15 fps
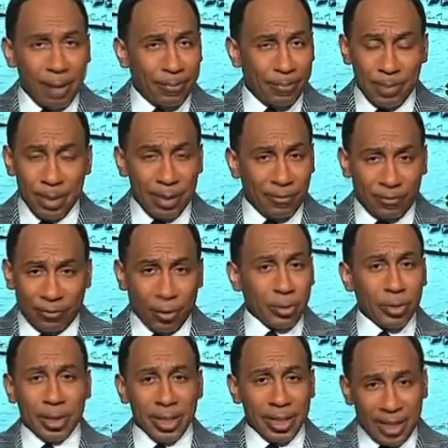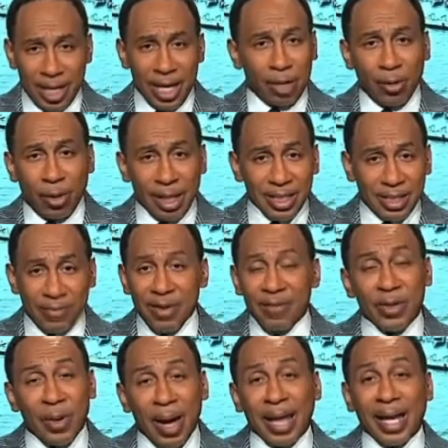I'll be the first to say and all that stuff,
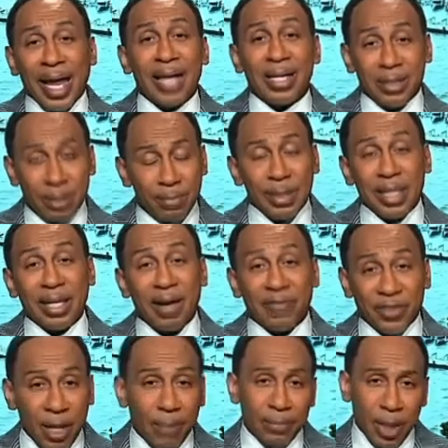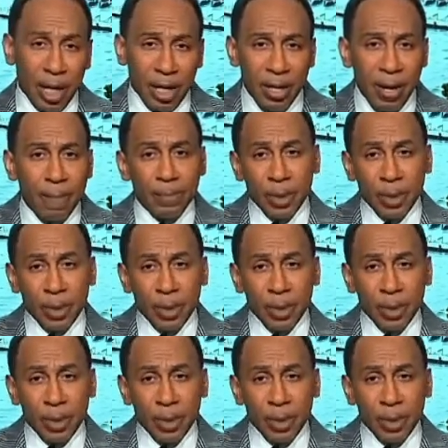even though I like it to be left up there.